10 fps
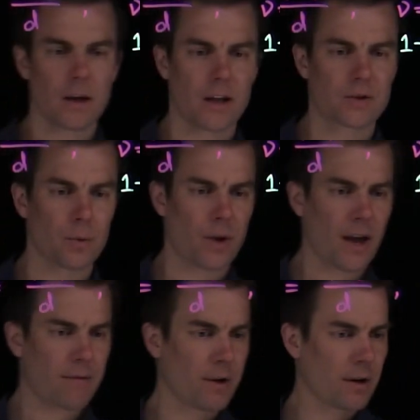And so we
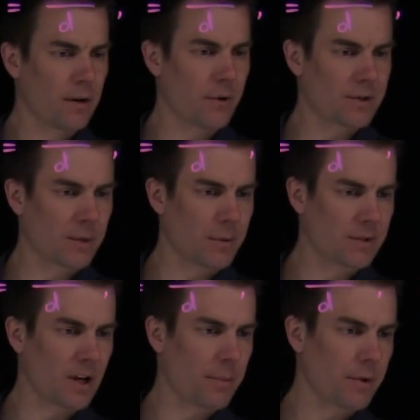have here, if we sum
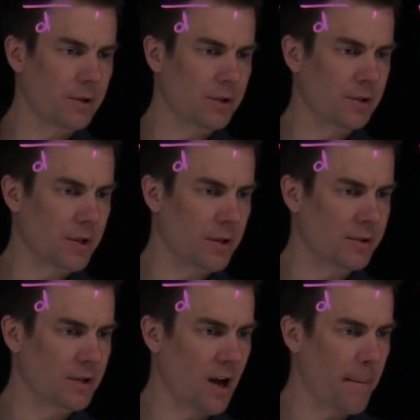this up, it's just the
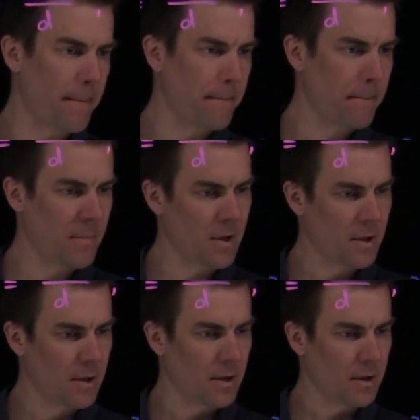sum,
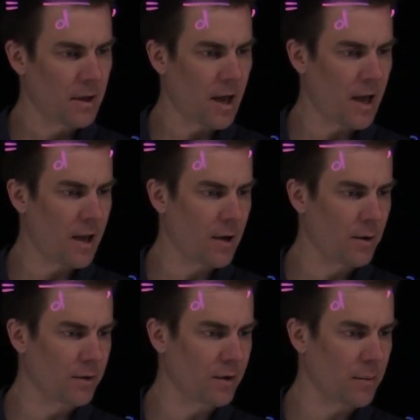k
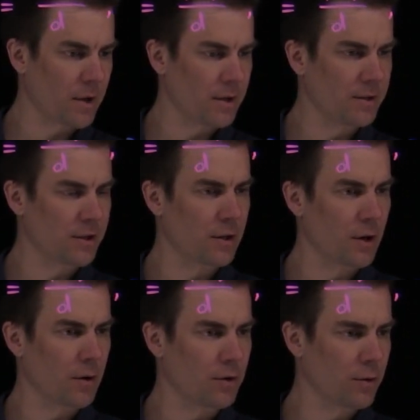goes from
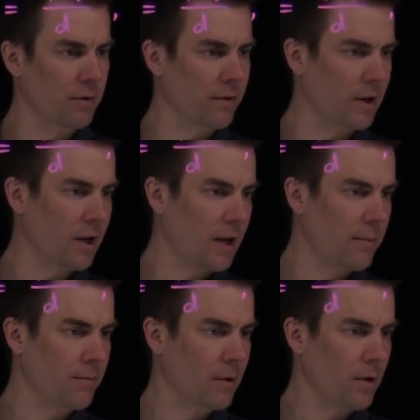0 to infinity,
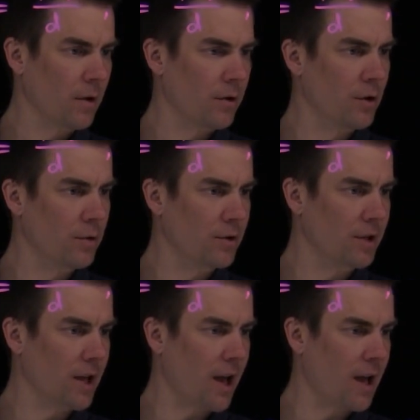nu to
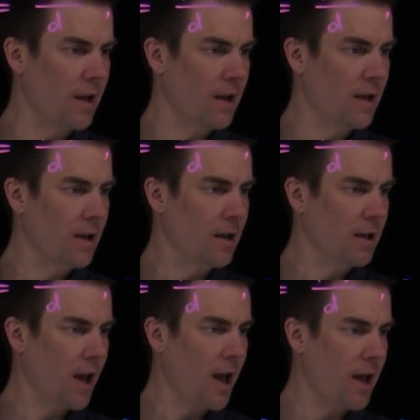the K,
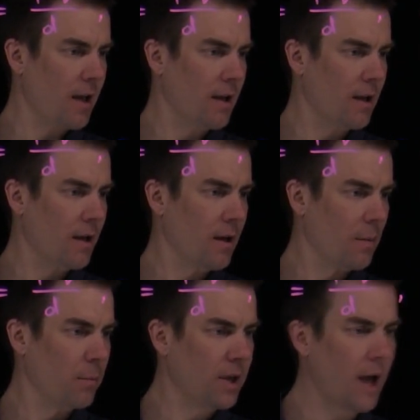K,
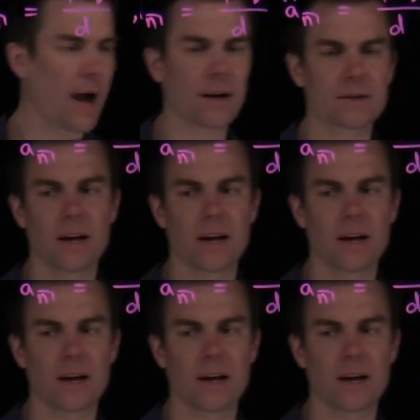PX.